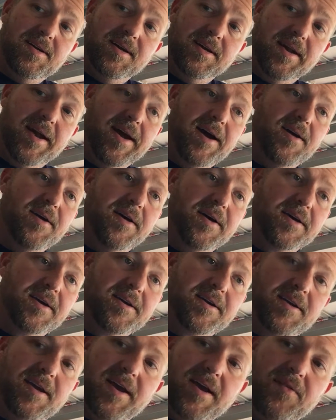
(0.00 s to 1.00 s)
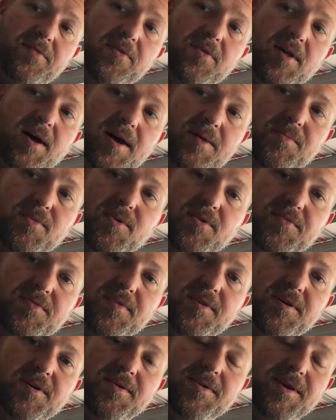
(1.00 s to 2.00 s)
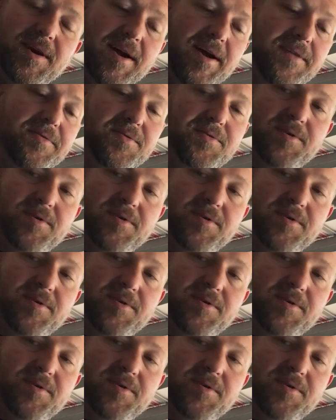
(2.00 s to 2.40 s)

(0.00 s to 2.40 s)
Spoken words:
now I can have a lot more flow and not have